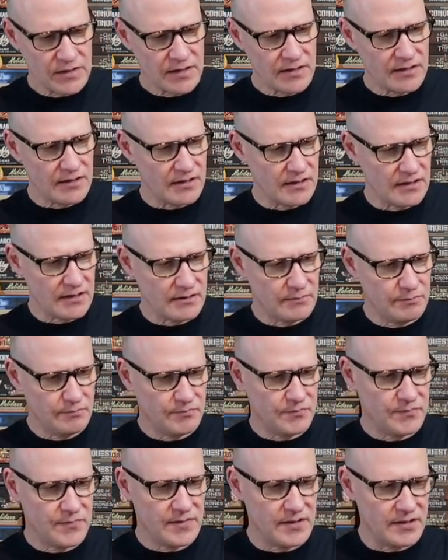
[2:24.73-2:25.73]
what
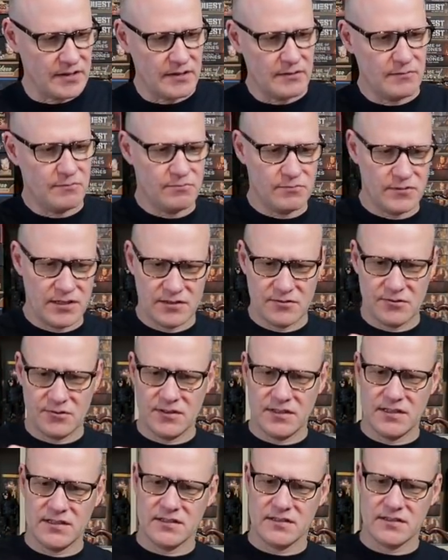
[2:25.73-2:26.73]
do you call
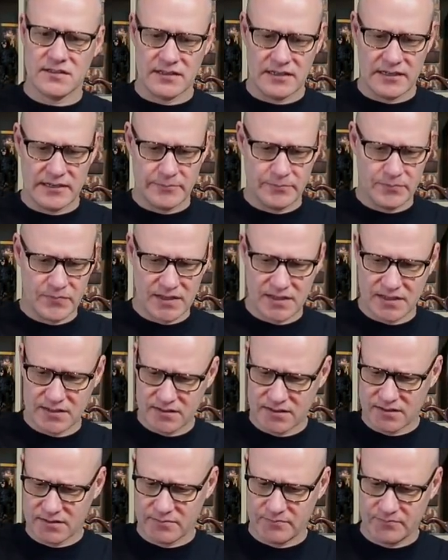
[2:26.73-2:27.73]
these
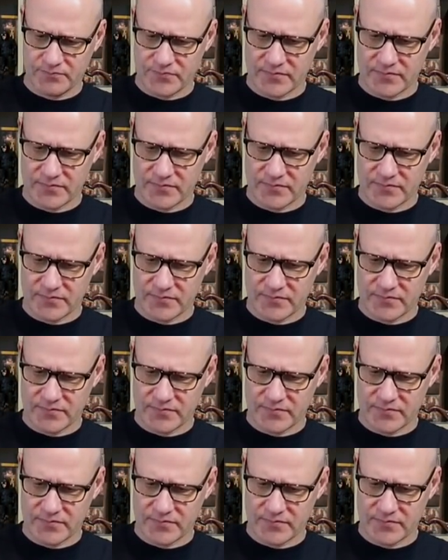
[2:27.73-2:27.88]
things?